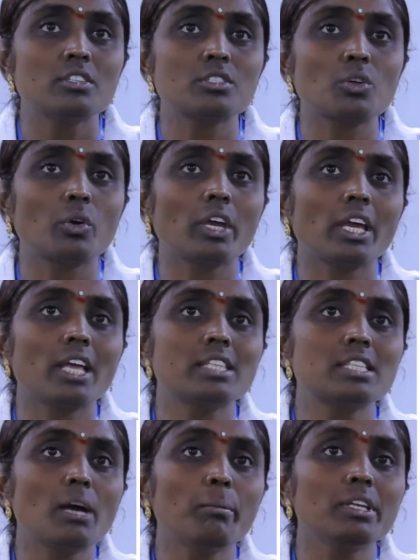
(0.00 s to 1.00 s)
So an
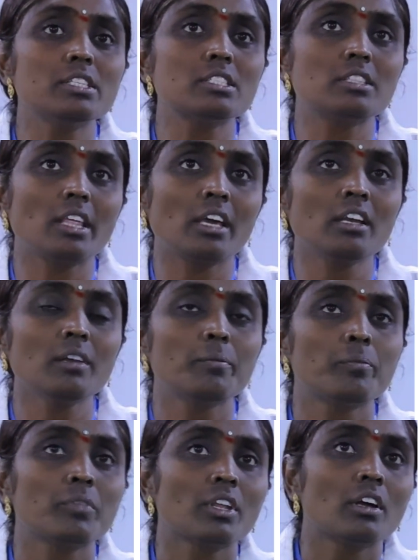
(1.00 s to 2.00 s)
example is there.
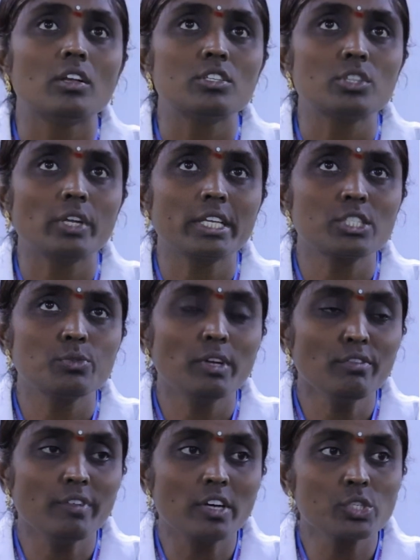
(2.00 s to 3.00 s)
So next
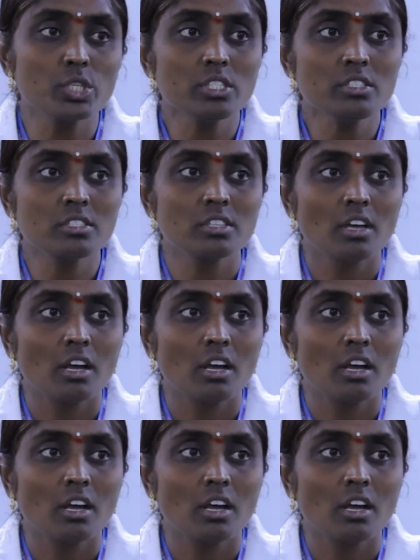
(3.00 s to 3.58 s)
one, functions.